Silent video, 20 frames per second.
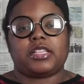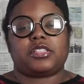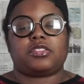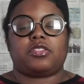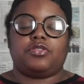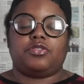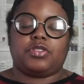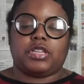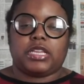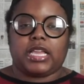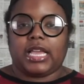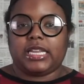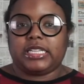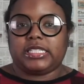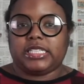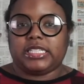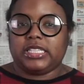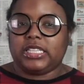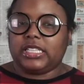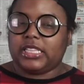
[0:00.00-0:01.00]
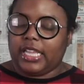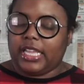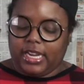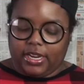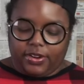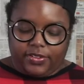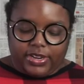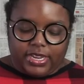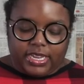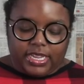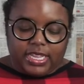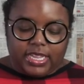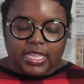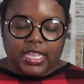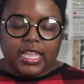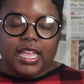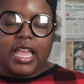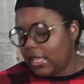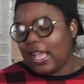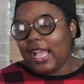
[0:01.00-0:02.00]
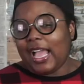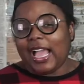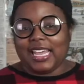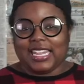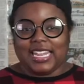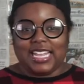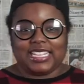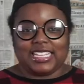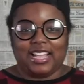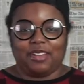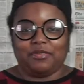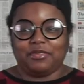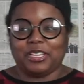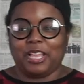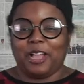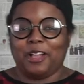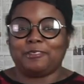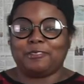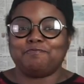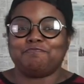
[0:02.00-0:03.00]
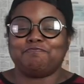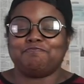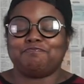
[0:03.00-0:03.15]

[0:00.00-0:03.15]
so you can kind of see the layering. I like that one, y'all.